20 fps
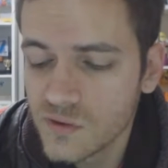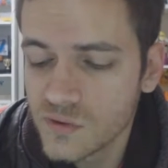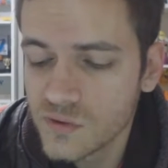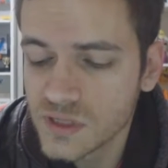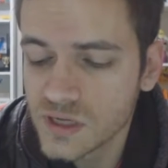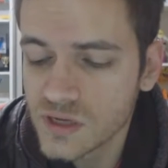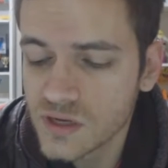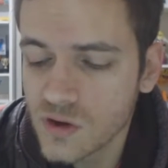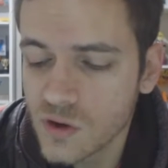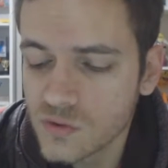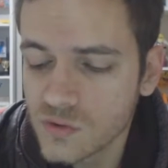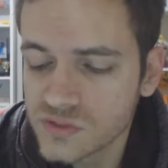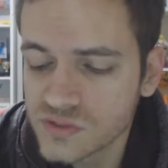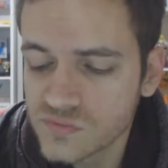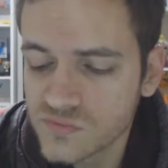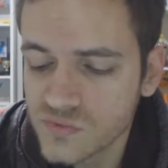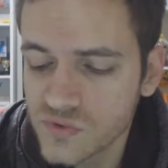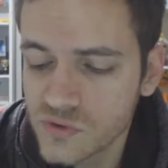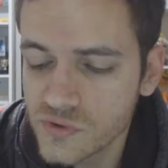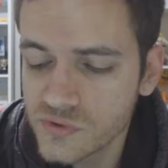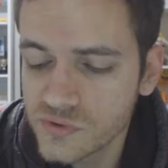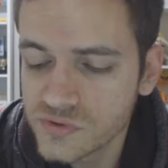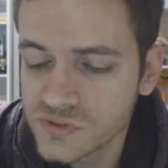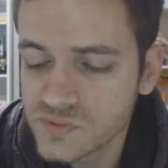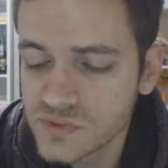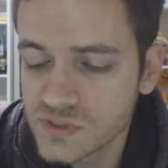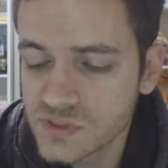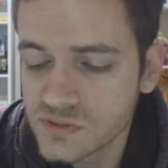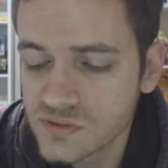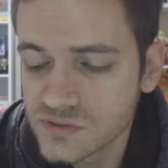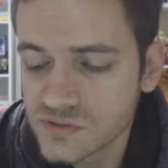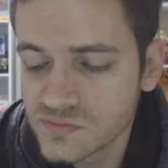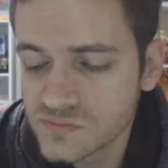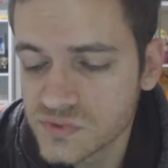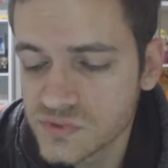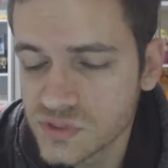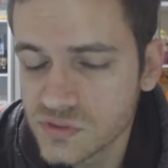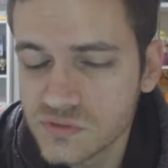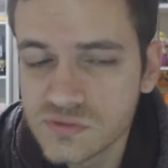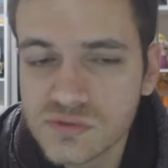Or you get colds and flus because
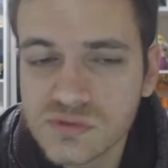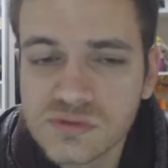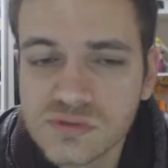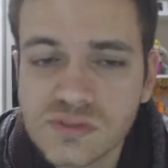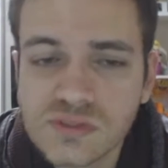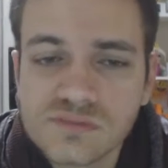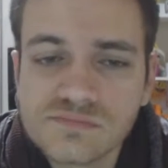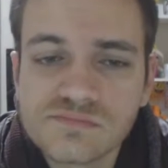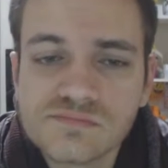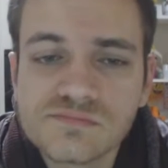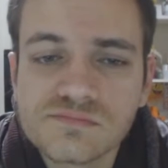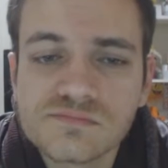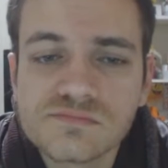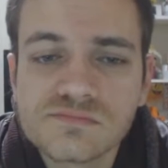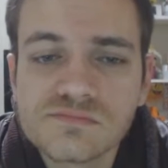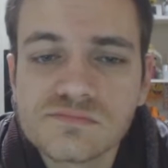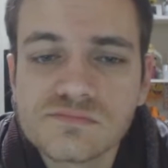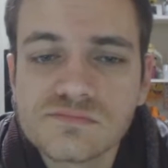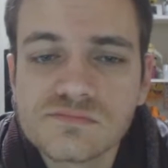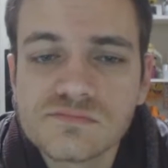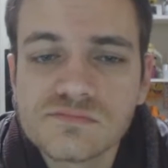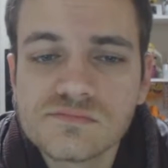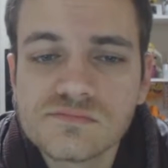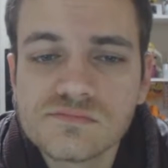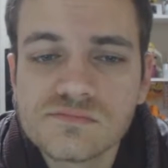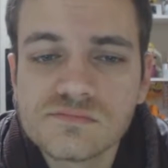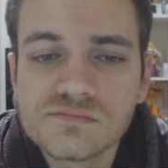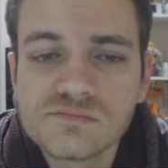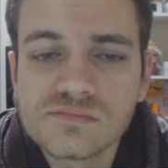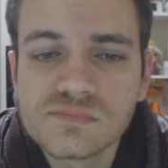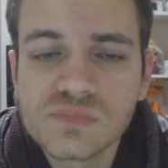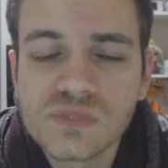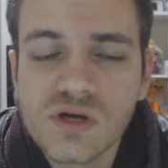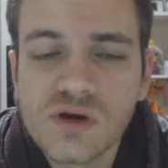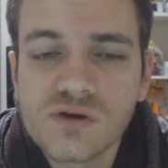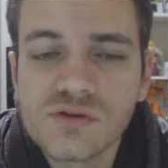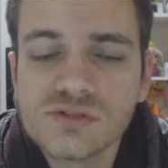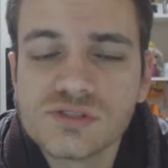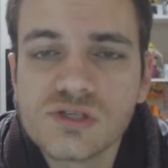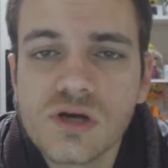children
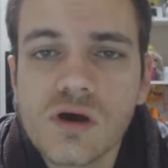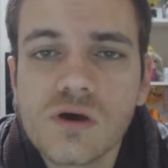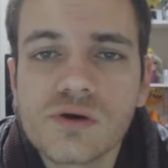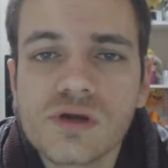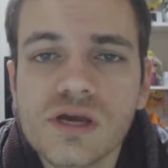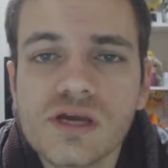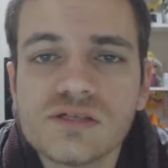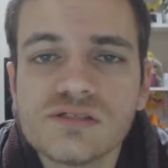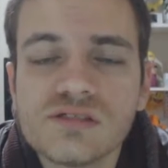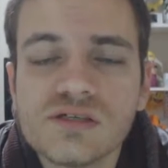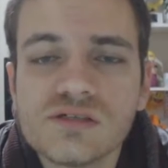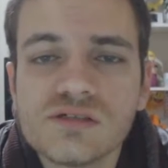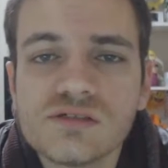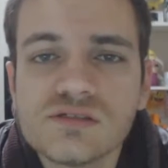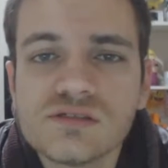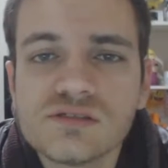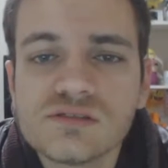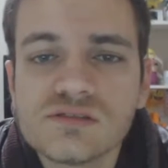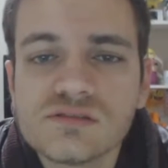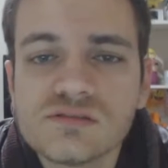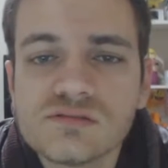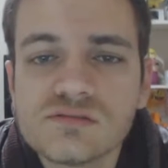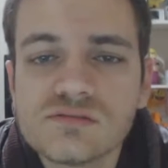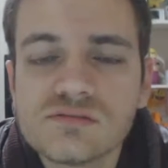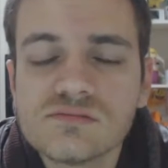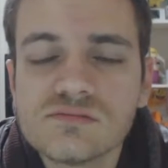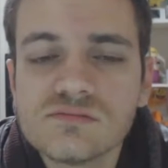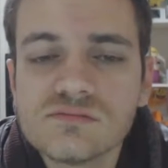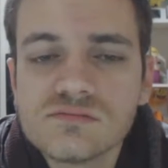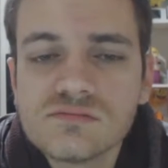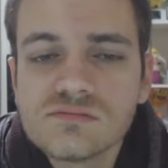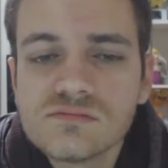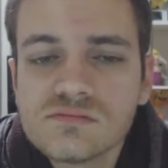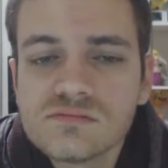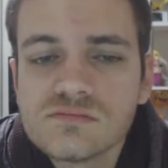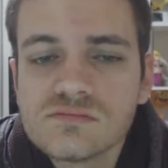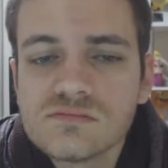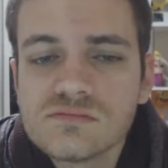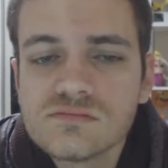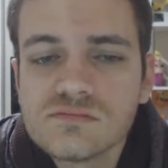go to childcare centres
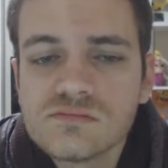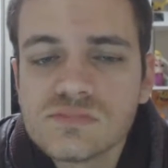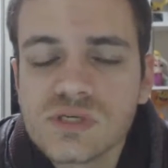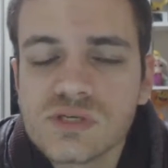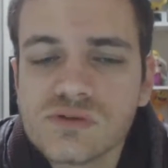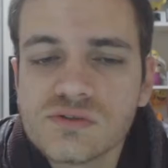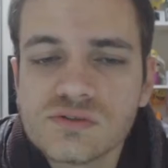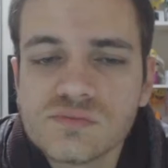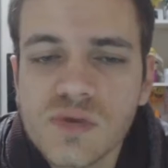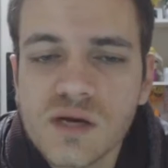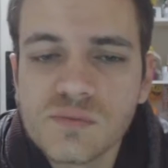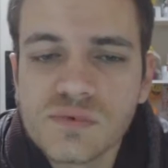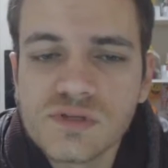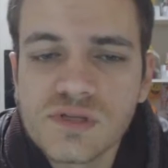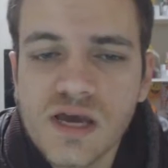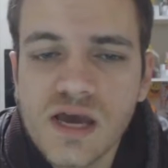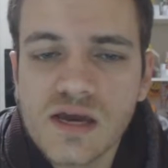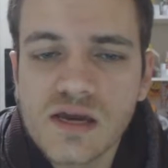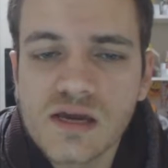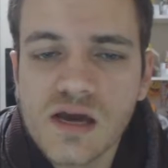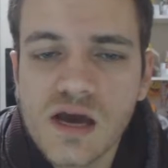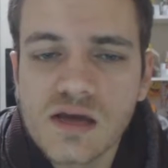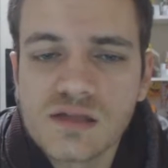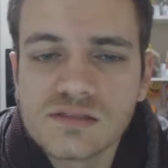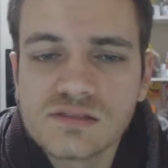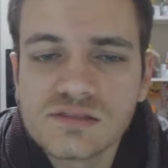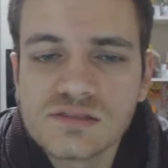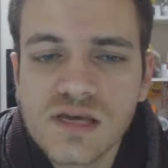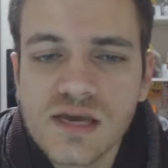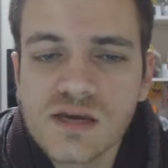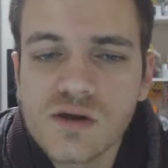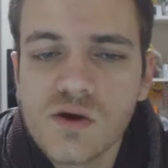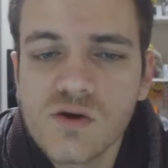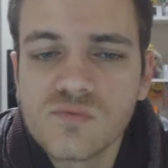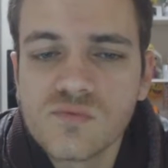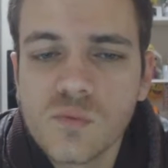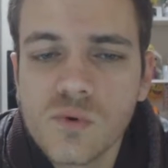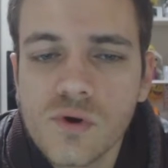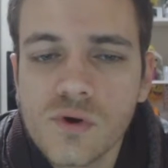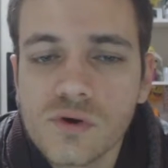because mum and dad can't take
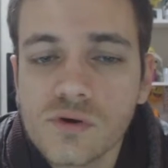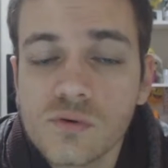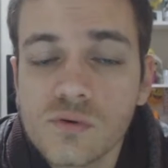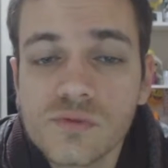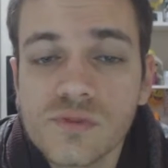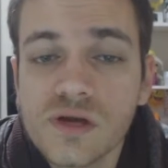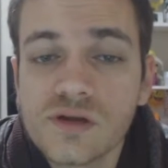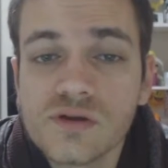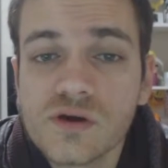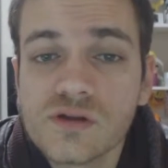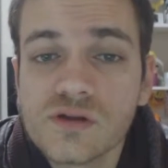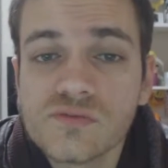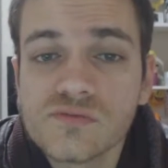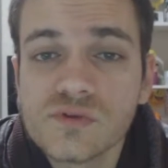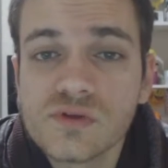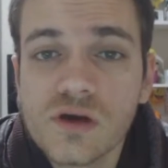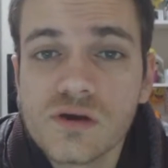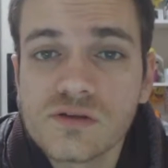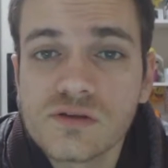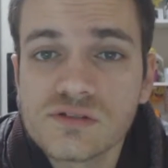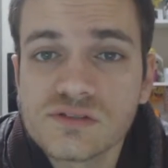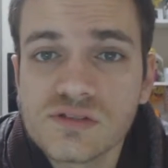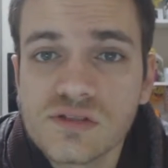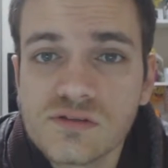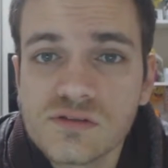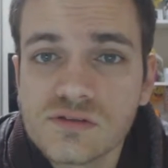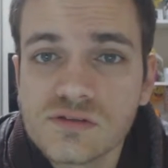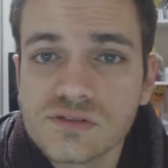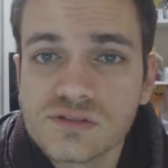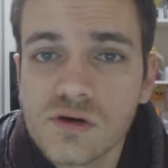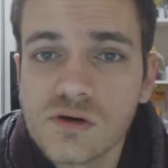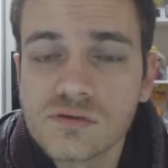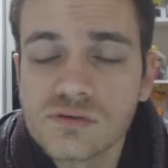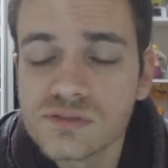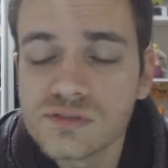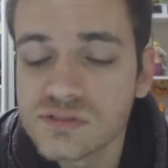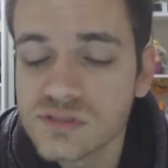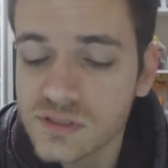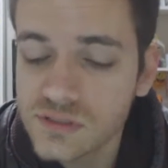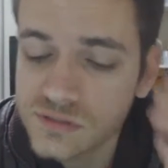off work, or they don't even notice that their
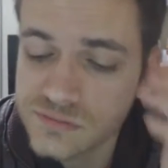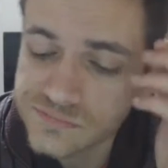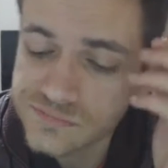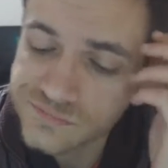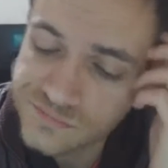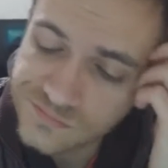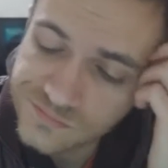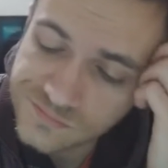child is sick.